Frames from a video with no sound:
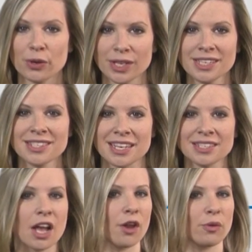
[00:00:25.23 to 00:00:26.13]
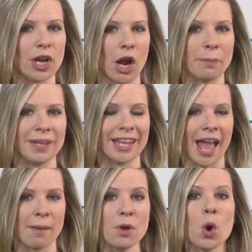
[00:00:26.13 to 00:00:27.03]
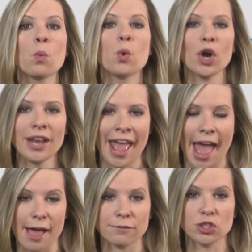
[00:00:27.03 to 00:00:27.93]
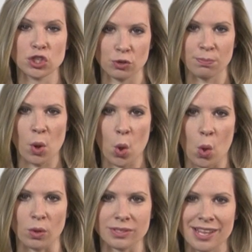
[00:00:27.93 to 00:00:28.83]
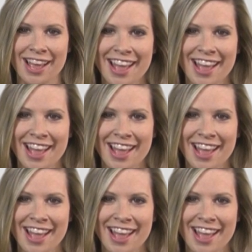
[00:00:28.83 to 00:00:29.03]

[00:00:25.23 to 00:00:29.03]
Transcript: thirty-six hundred R P M would have two poles.